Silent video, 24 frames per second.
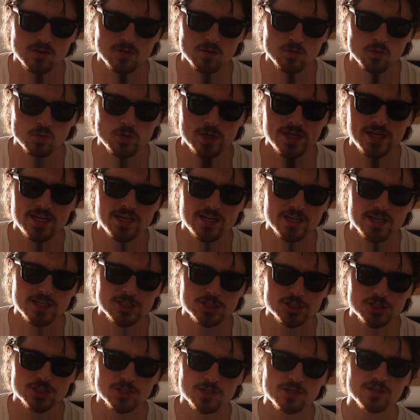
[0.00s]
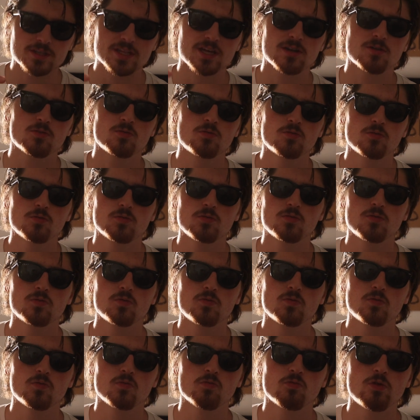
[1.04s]
we ensure that
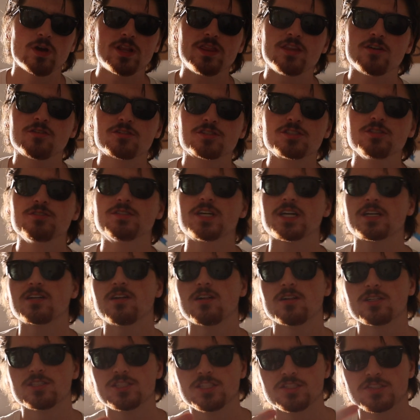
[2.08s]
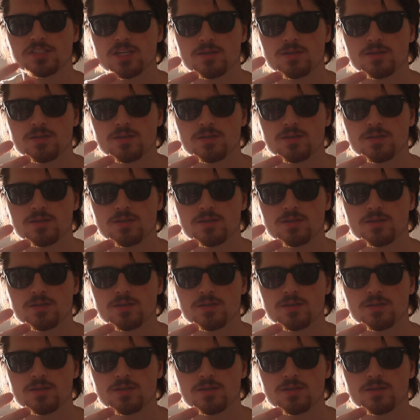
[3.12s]
when those new technologies